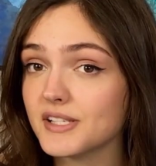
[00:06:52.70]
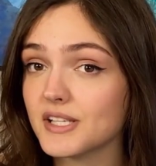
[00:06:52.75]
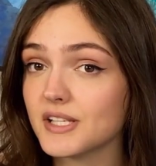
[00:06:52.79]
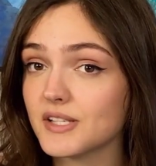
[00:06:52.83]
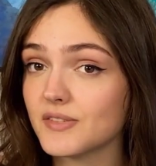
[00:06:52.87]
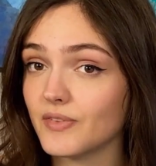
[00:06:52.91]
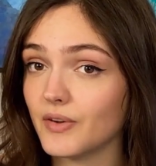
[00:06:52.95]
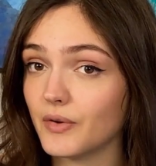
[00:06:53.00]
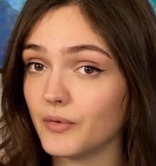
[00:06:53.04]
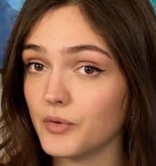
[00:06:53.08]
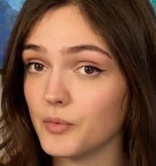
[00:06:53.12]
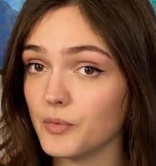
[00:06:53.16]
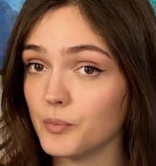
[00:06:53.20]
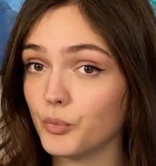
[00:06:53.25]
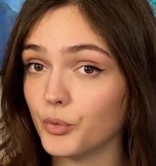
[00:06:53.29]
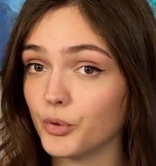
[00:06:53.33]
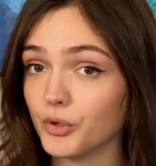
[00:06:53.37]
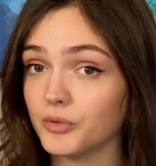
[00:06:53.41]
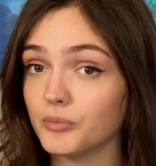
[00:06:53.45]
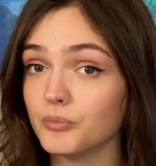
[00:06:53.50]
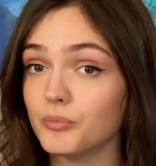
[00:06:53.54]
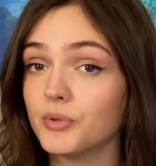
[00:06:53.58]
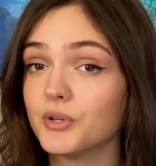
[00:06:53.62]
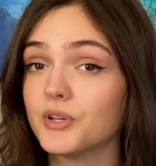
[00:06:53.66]
it's very
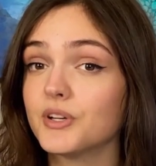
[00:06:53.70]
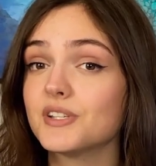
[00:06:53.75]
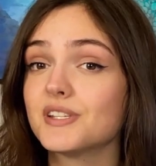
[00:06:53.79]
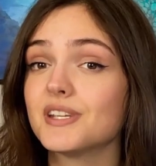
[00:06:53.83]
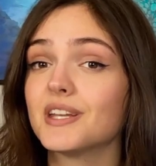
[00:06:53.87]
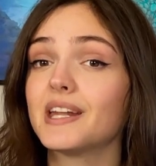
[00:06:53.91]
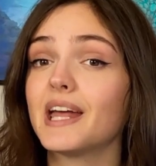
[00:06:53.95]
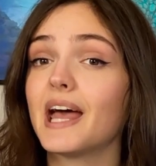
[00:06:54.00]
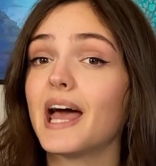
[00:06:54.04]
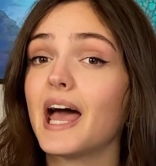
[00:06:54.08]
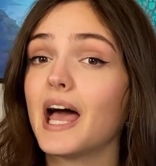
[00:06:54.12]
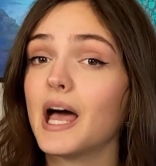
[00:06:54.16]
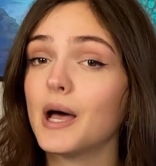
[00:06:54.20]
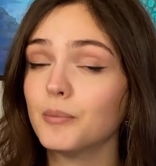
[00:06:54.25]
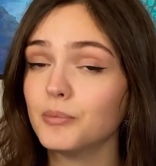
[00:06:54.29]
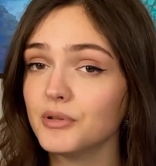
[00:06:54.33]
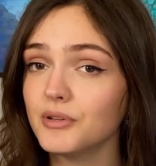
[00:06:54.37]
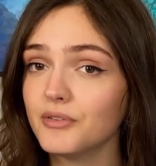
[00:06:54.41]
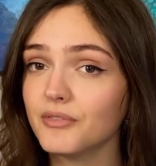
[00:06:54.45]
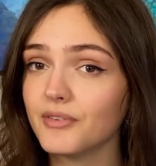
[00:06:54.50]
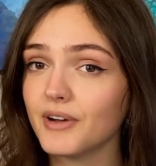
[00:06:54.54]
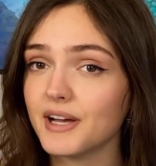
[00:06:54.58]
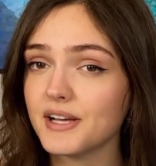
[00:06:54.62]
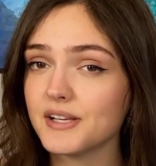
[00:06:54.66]
important because it
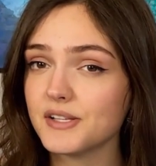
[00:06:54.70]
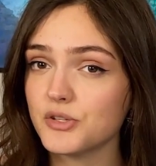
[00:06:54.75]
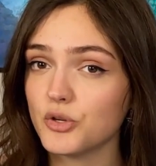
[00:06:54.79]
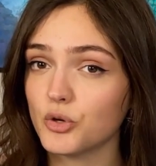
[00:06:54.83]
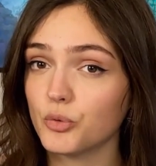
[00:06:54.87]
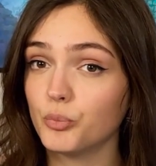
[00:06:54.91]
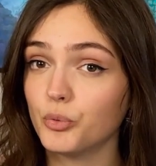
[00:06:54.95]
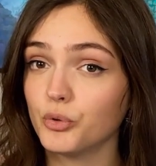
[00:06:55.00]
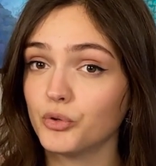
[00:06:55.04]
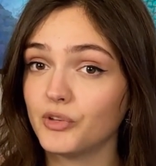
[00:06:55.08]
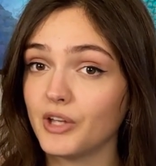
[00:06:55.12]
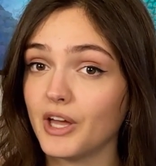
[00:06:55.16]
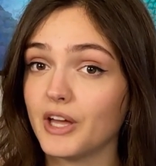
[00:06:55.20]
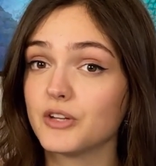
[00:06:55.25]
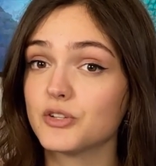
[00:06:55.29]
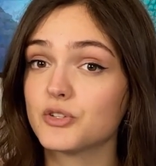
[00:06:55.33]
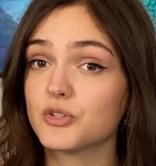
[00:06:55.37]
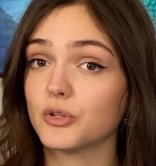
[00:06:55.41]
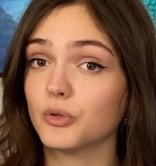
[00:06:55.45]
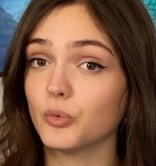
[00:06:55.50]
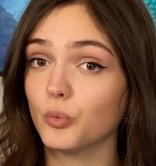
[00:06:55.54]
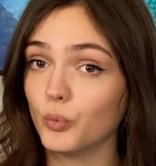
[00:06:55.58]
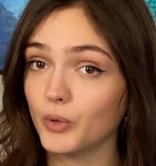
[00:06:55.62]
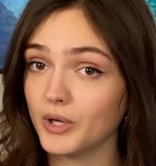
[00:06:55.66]
amplifies your
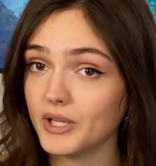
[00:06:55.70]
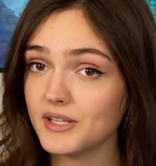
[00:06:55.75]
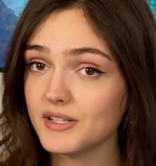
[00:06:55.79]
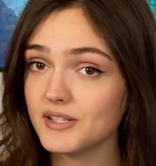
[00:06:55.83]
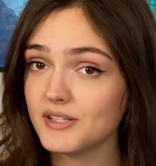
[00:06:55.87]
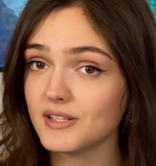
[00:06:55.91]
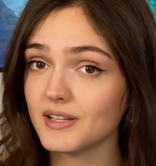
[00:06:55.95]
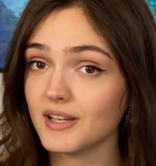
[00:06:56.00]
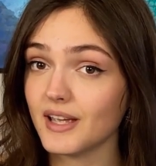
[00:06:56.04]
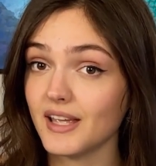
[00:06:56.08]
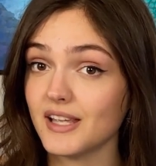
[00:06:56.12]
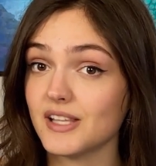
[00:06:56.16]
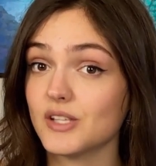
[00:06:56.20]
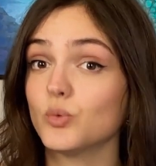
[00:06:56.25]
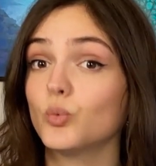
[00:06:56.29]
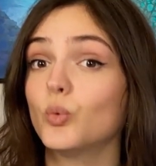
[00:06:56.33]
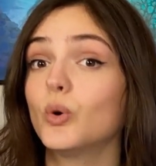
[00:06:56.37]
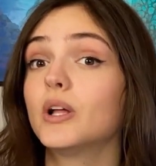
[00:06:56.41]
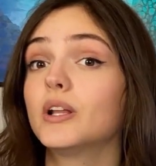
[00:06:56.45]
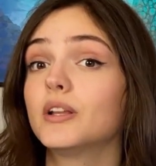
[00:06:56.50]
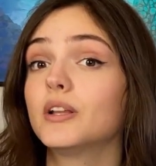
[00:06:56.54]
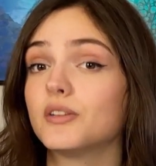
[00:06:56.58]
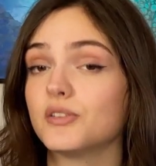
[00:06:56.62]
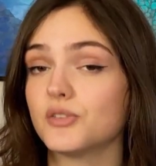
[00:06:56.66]
potential wins as
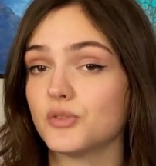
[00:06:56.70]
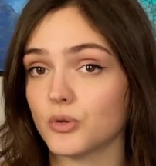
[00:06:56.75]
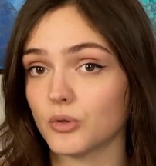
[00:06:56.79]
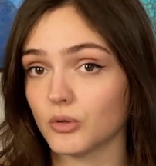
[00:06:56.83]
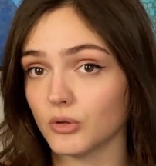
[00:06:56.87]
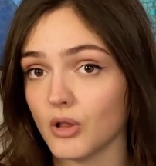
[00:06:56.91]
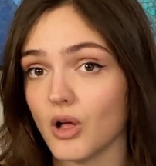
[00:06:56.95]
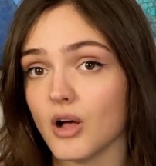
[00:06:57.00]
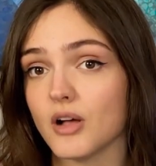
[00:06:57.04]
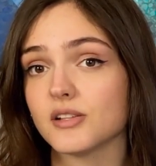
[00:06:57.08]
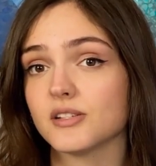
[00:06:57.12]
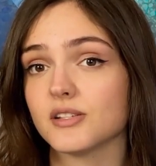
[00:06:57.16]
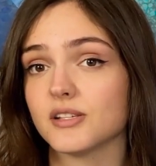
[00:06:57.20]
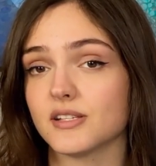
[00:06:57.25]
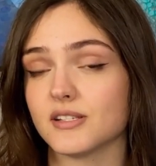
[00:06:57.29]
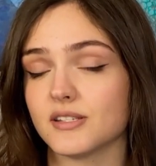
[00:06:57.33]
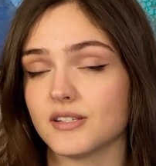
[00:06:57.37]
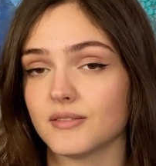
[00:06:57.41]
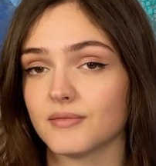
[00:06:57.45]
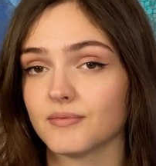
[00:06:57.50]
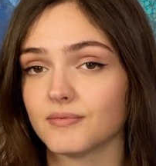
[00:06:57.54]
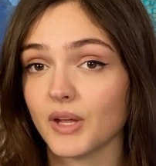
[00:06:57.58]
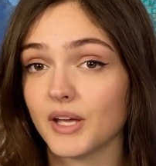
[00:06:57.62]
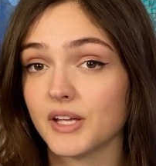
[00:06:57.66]
well as your losses.
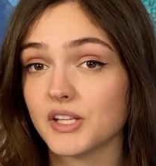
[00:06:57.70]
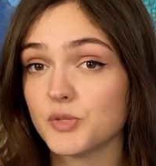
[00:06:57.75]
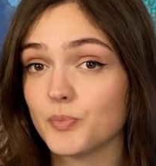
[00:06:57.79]
It's